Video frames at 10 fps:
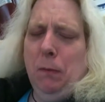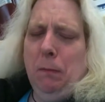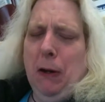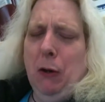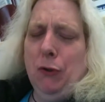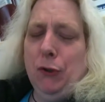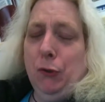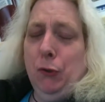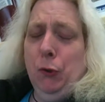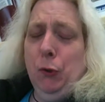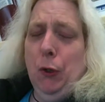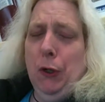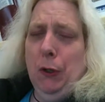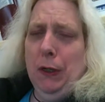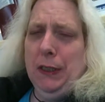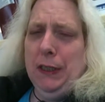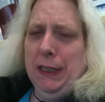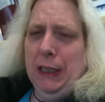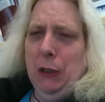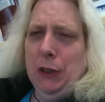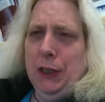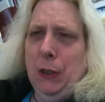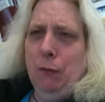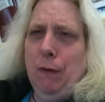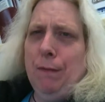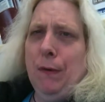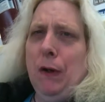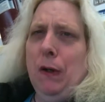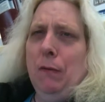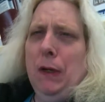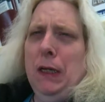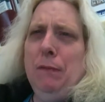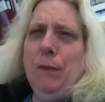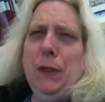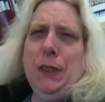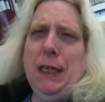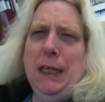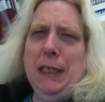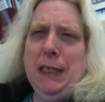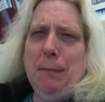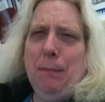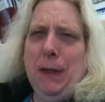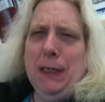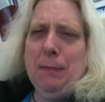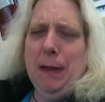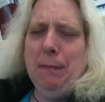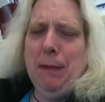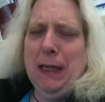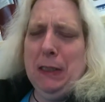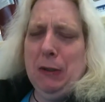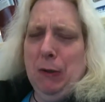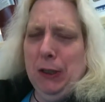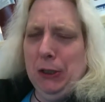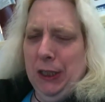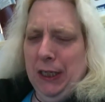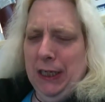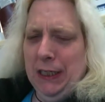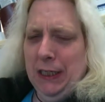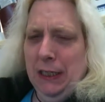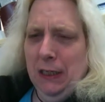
barrels of crude oil into the Yellowstone River, one of the first things that begs the question is,